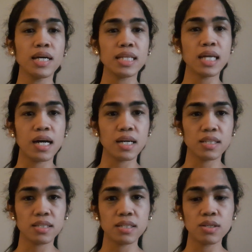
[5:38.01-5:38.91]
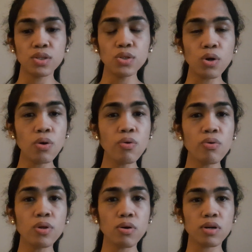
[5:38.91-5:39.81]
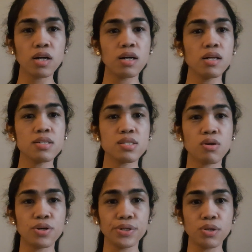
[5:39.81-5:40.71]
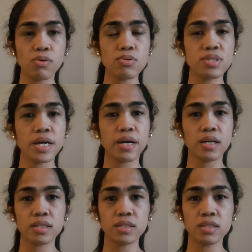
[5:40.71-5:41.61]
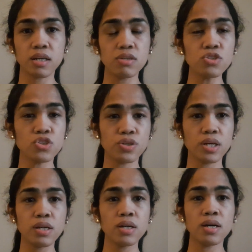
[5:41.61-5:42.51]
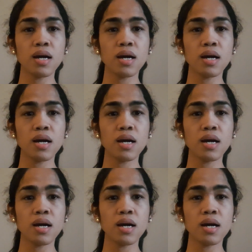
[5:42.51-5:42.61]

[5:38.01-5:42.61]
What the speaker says: that no locals or no second country